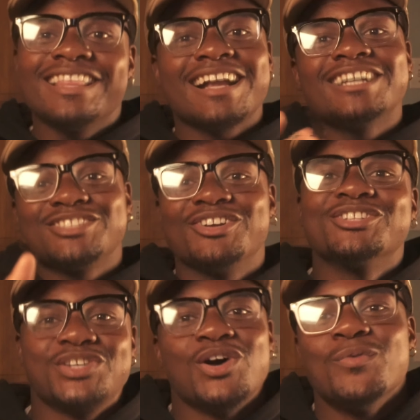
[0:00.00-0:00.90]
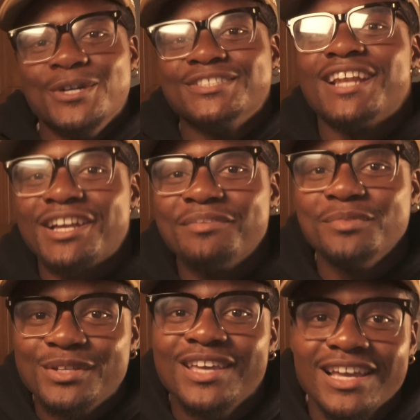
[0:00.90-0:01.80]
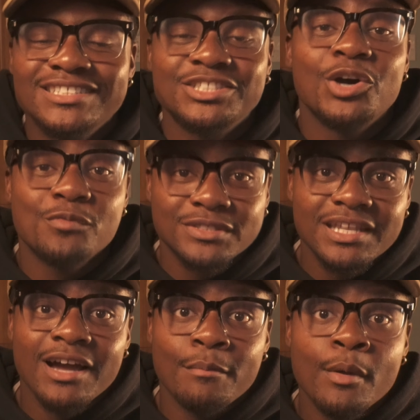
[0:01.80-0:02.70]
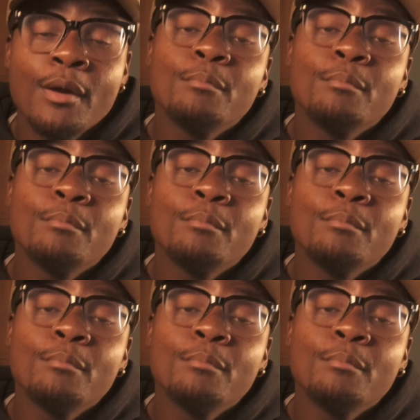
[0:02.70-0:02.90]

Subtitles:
Like, I turned into a wizard at communication over time.